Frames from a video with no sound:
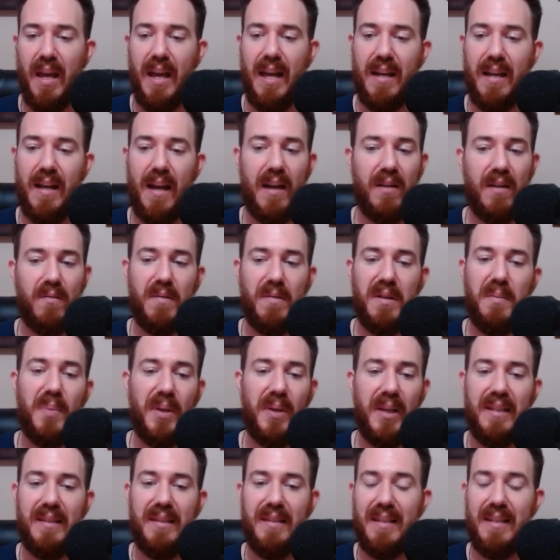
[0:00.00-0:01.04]
And I
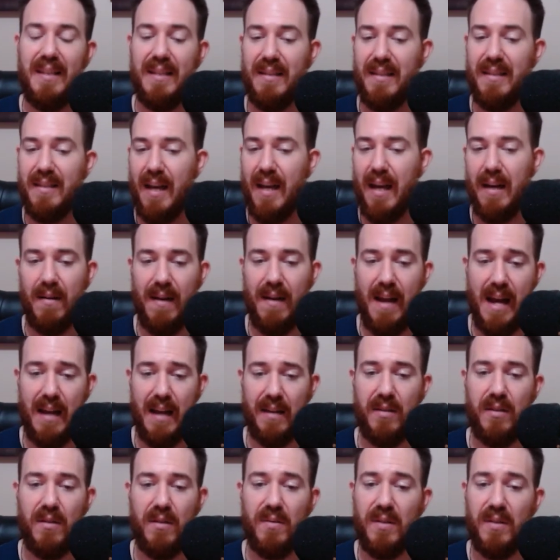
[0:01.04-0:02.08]
replayed the entire
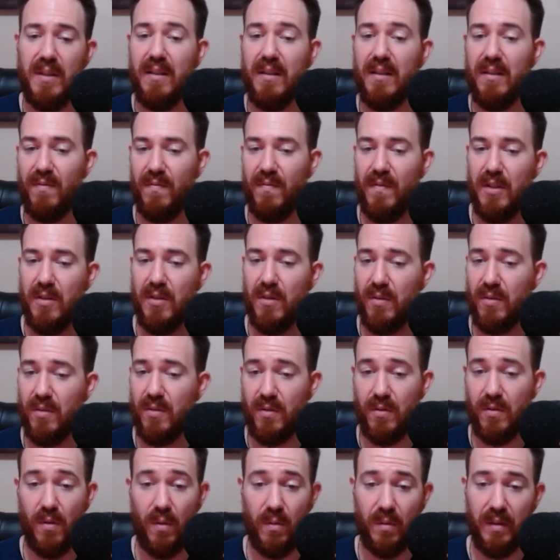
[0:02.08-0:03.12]
act using this feature
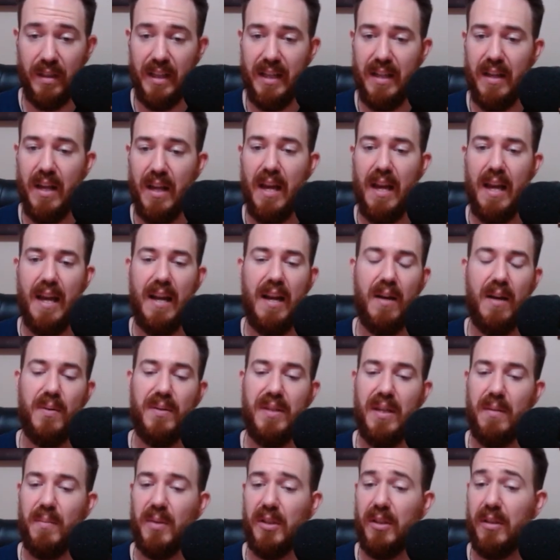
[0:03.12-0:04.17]
solely, and I
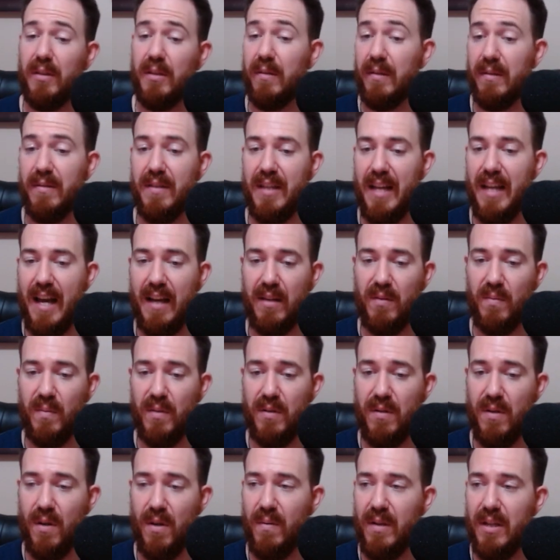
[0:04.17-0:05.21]
was able to clear the act
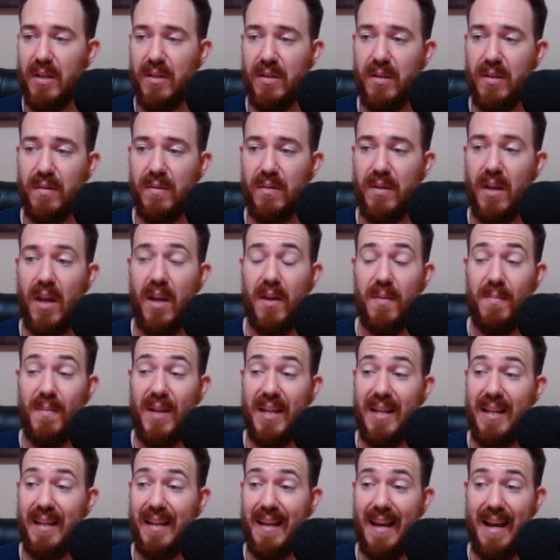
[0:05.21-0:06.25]
with no issues,
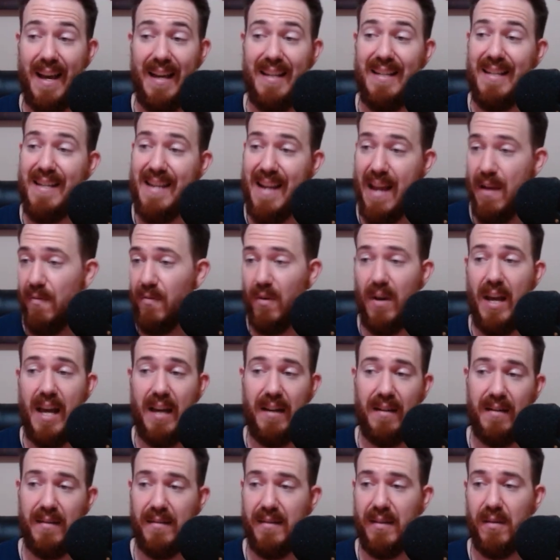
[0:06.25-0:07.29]
meaning I never
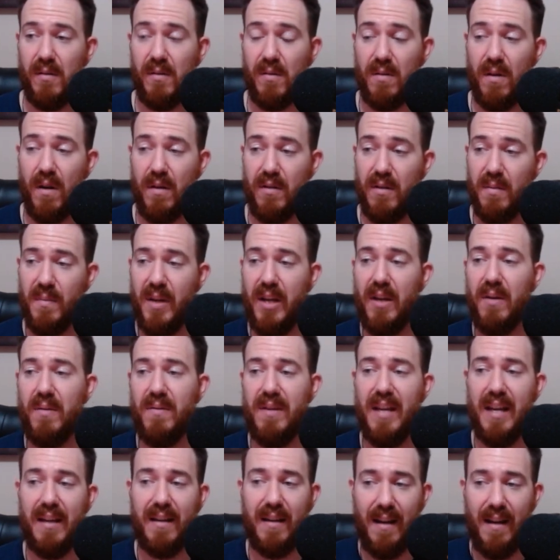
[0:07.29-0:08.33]
added a single card to my own
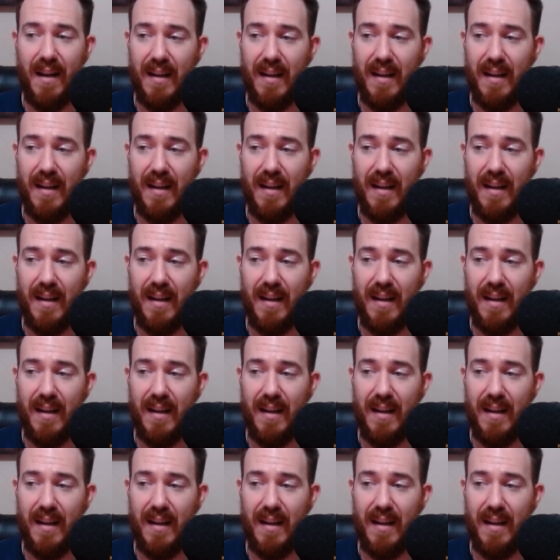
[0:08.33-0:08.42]
deck.